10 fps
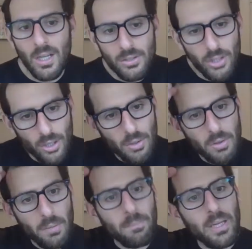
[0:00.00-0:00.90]

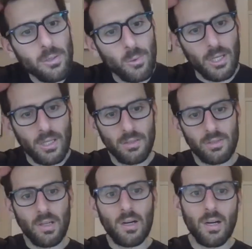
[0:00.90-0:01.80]
So the big
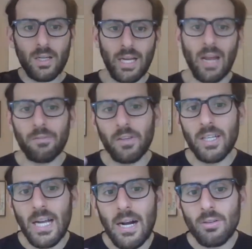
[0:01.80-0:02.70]
ones are
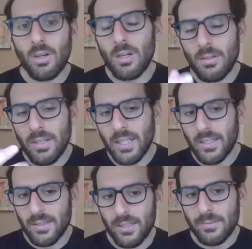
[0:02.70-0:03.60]
caffeine, alcohol, and
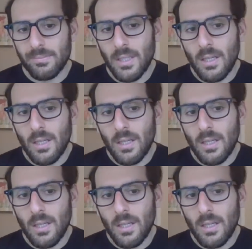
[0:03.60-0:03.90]
nicotine.